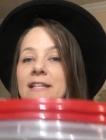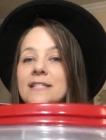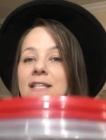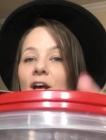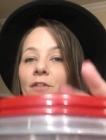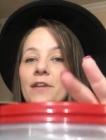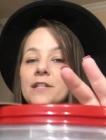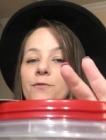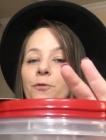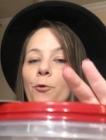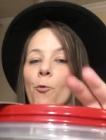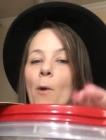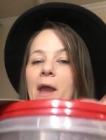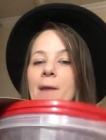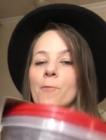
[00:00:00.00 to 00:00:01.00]
they sell this for
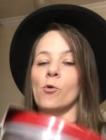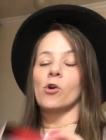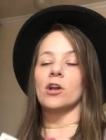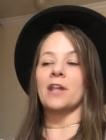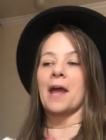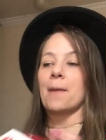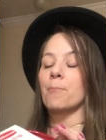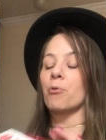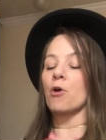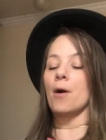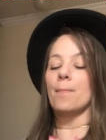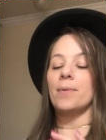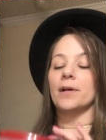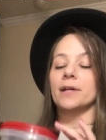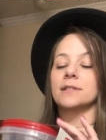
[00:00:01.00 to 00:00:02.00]
way more like
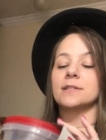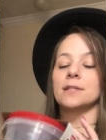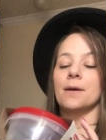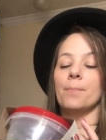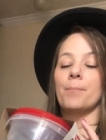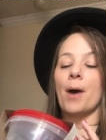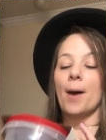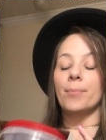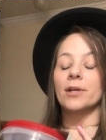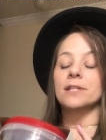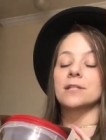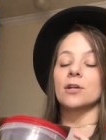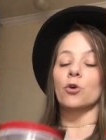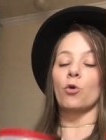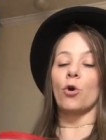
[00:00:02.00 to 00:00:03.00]
Publix,
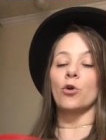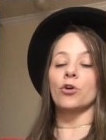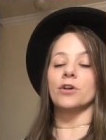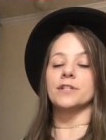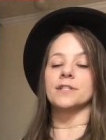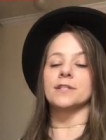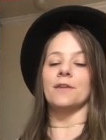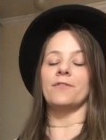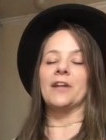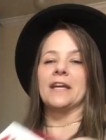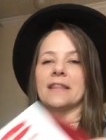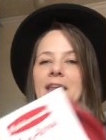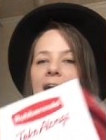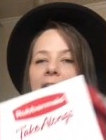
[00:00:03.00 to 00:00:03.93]
Publix and Kroger and stuff like